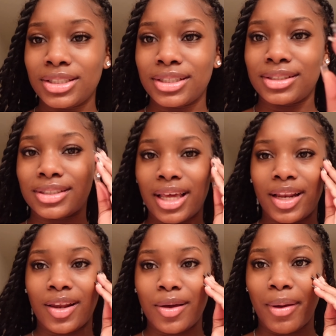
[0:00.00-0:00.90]
to set
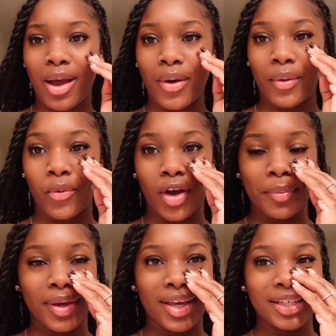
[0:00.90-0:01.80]
it up how I want
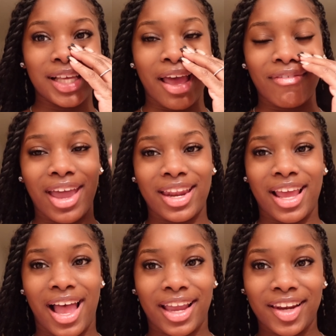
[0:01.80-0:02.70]
because I haven't had it high